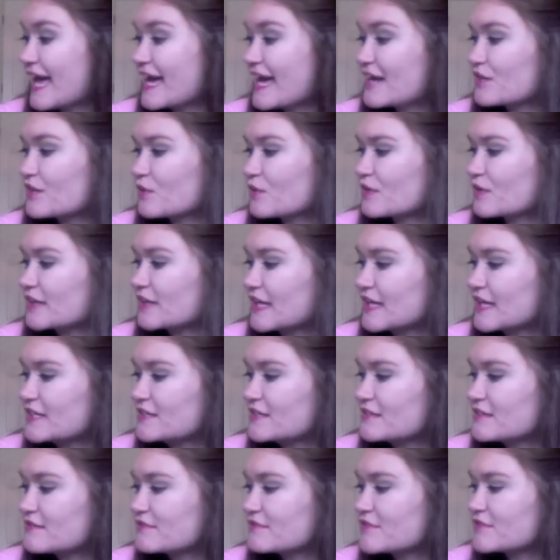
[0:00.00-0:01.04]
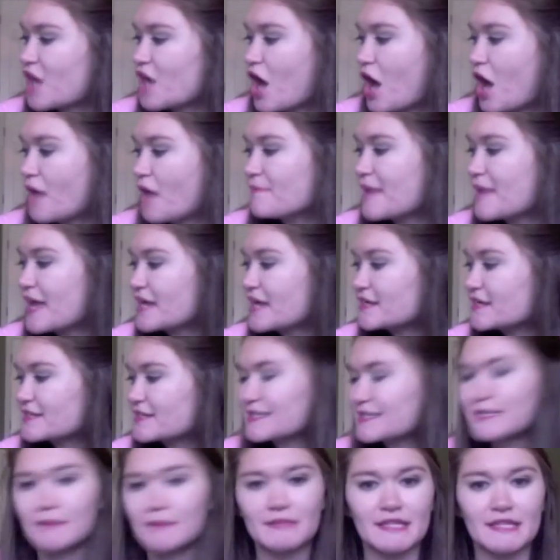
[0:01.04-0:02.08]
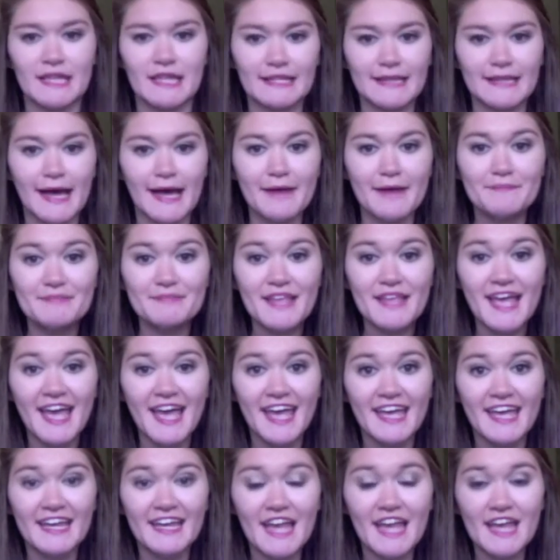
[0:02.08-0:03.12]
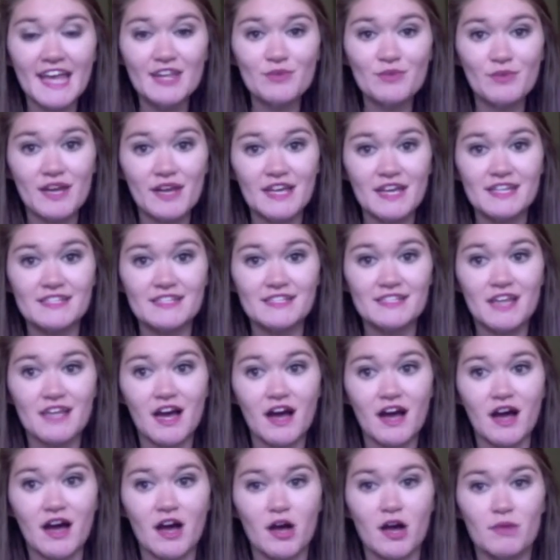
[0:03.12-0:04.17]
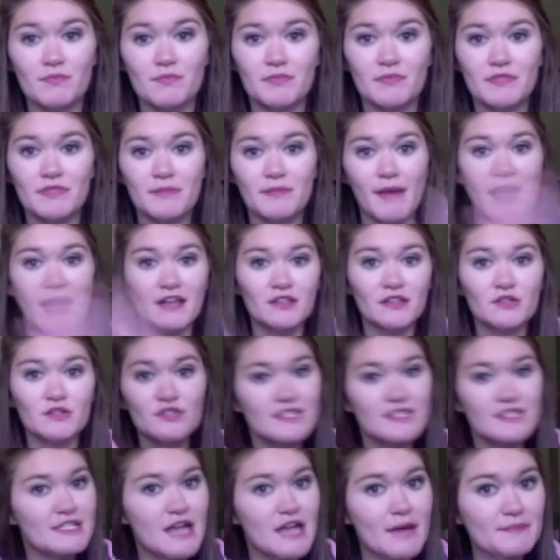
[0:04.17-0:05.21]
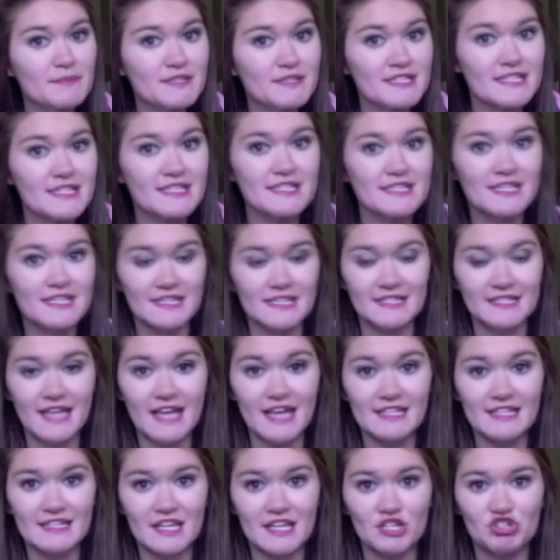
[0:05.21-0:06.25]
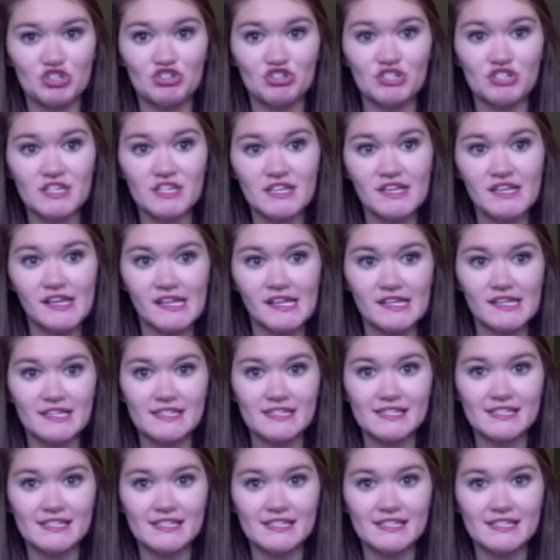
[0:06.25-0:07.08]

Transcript: or Landau Banks, something like that. And anyways, the back little synopsis says that she is